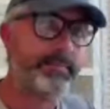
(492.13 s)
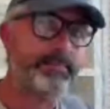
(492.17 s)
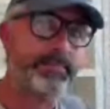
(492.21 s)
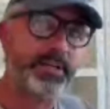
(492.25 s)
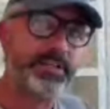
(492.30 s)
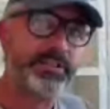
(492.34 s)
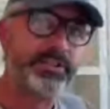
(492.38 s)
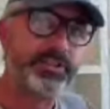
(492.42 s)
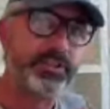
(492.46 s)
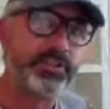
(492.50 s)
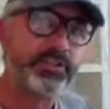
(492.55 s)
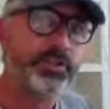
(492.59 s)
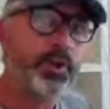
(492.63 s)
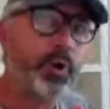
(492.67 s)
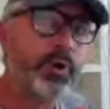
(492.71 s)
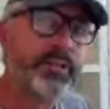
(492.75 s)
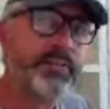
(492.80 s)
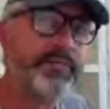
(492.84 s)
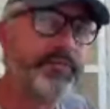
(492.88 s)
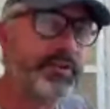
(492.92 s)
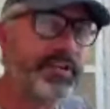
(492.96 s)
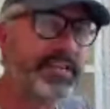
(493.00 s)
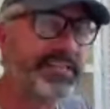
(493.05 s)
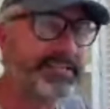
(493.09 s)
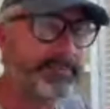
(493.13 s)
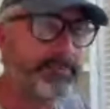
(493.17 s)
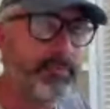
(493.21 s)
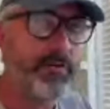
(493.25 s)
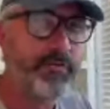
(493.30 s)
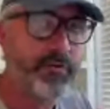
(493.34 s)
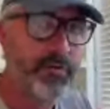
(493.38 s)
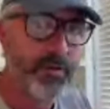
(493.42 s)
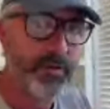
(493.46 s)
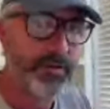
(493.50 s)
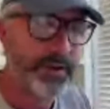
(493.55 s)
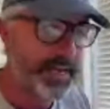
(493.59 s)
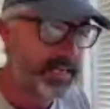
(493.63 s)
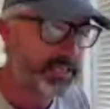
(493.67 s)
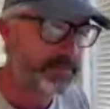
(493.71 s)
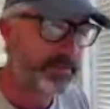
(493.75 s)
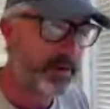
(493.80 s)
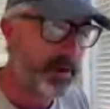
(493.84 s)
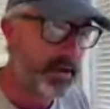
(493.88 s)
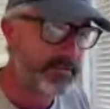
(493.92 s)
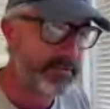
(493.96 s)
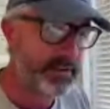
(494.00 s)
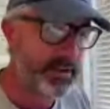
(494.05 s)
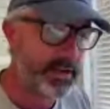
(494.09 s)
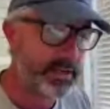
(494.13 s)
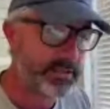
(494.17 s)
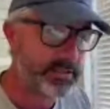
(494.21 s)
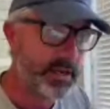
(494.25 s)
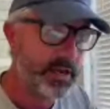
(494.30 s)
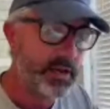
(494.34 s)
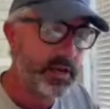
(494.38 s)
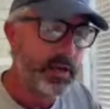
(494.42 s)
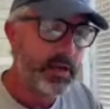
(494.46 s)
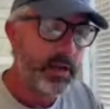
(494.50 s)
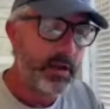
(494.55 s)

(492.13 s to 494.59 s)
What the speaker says: But not if you need to move in the next 5 years,